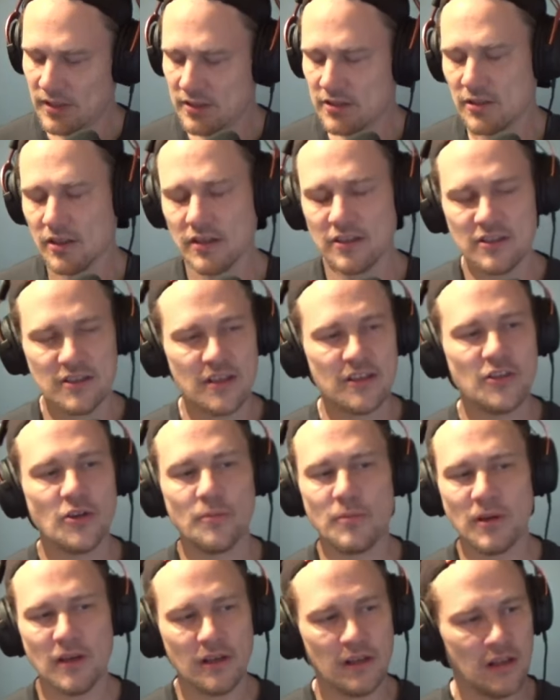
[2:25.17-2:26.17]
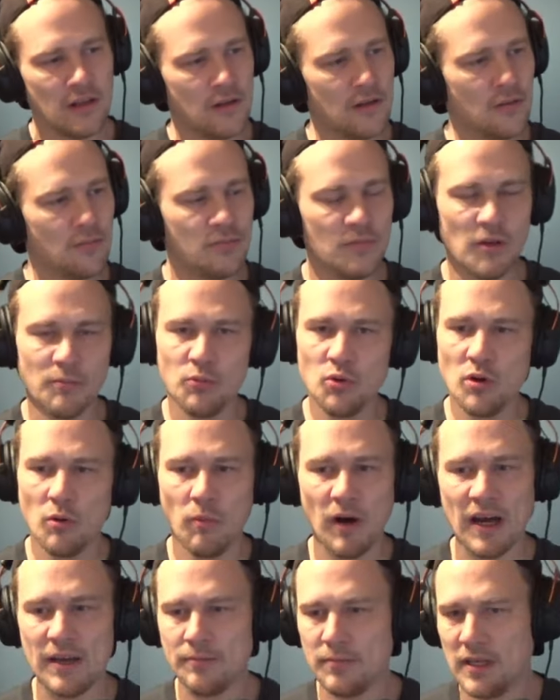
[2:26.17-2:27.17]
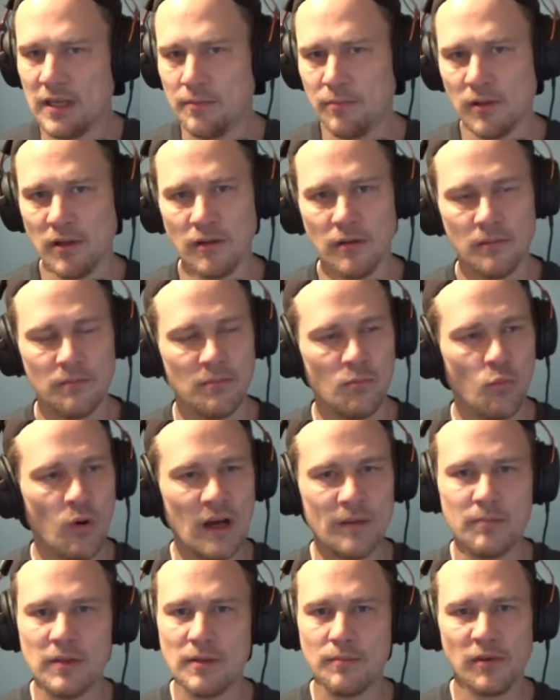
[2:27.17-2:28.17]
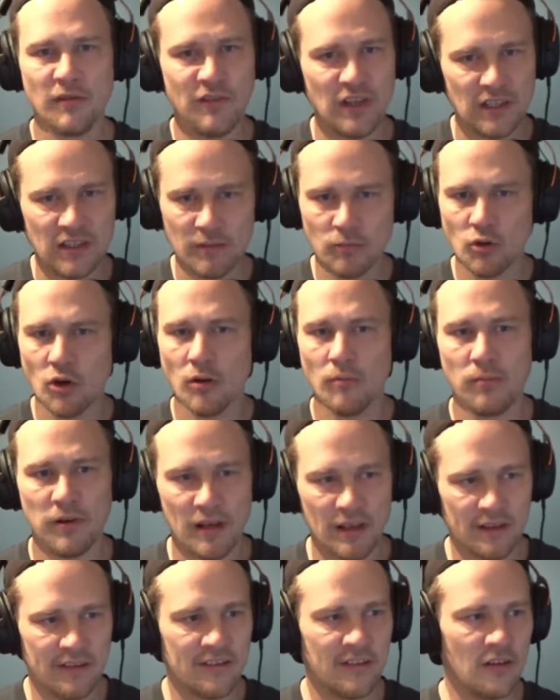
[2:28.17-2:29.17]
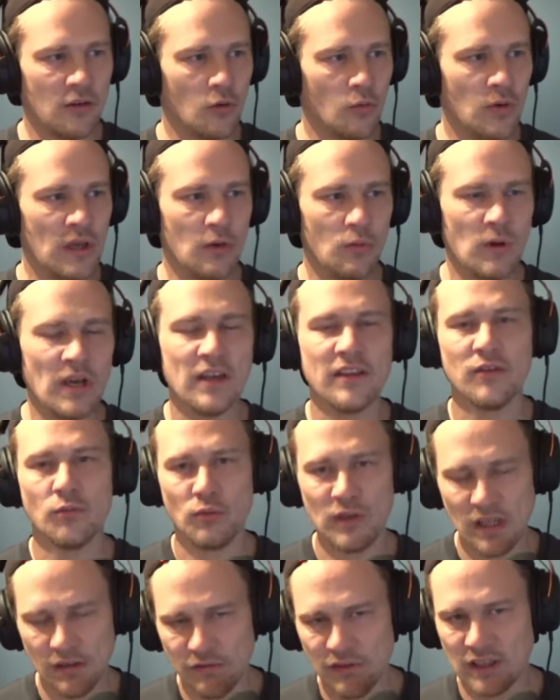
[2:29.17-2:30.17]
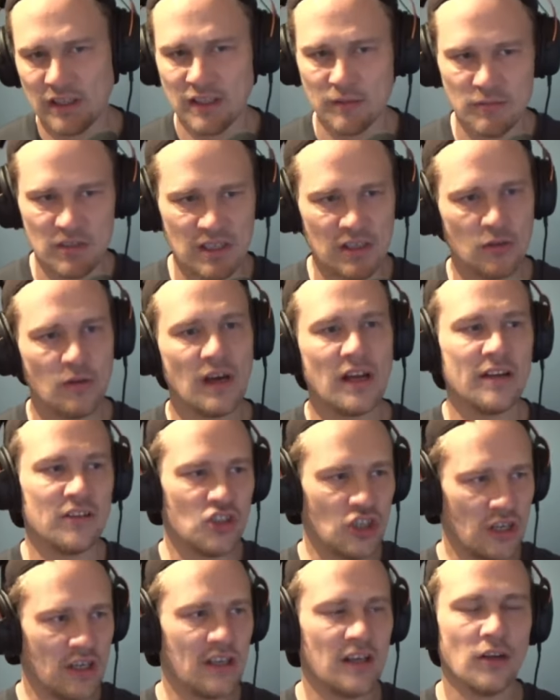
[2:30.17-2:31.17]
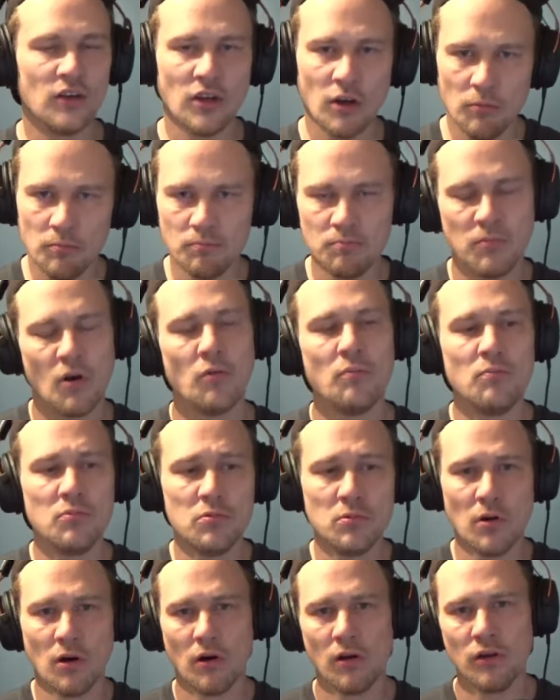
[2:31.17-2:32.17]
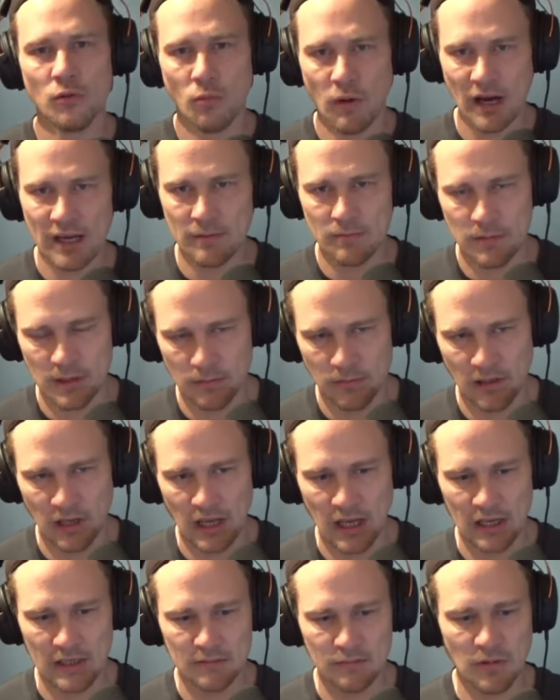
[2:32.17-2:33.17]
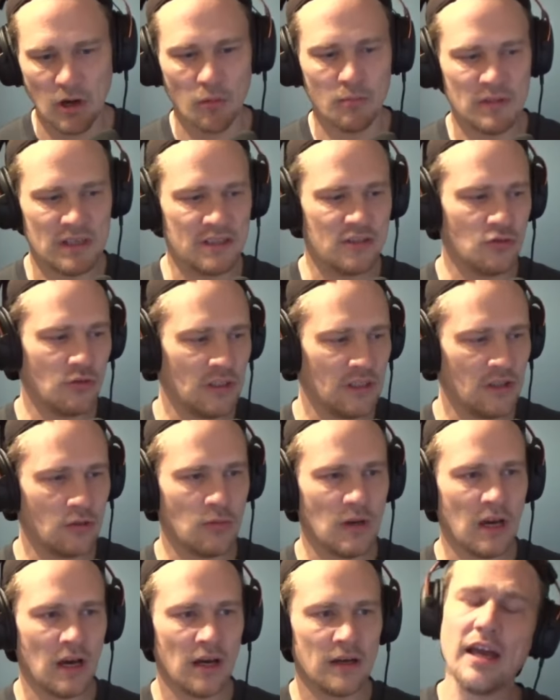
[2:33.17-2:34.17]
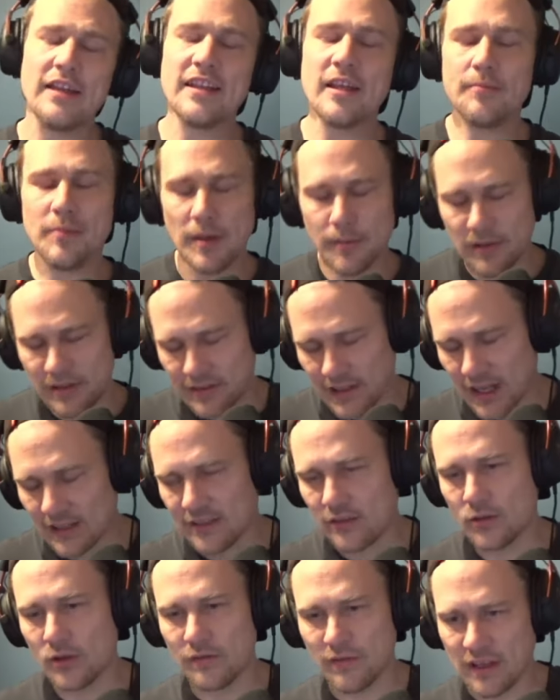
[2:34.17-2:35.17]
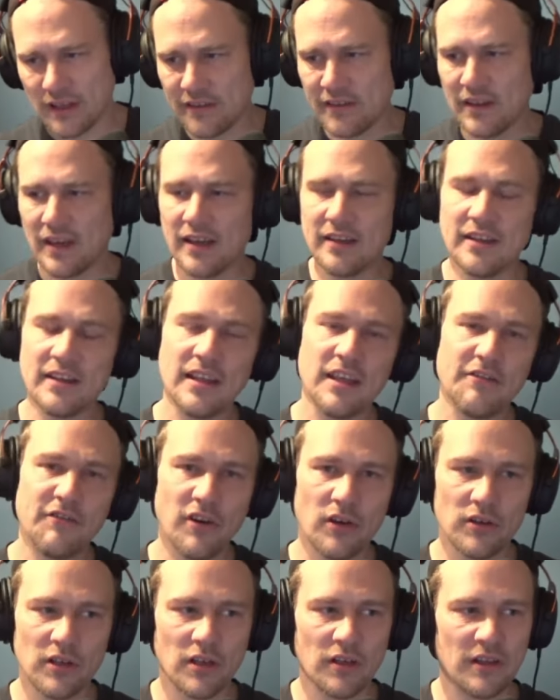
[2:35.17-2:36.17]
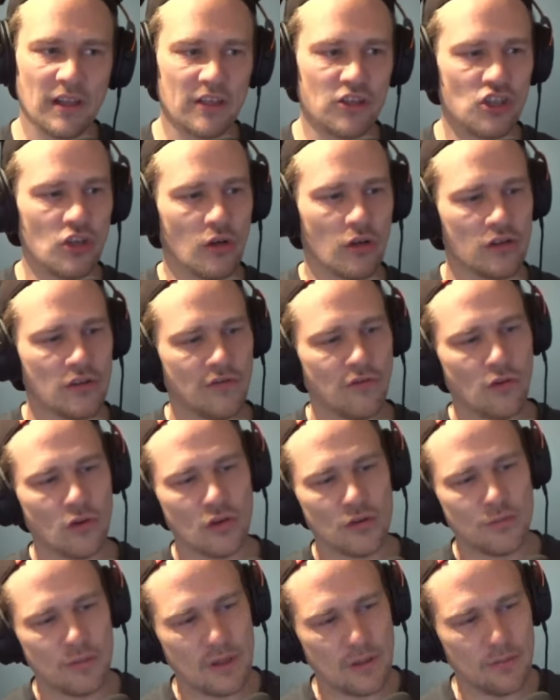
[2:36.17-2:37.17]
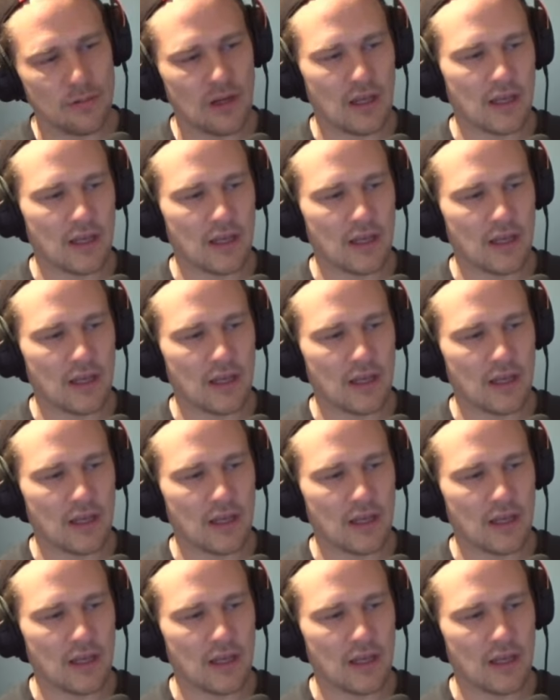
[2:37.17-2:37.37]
So the typical, the poor white people, white people victim complex, you know, we, we are the real victims here. You got to check it out, how, how poor all the white people are and how mistreated we are. And then people started to investigate and they found out that she also follows people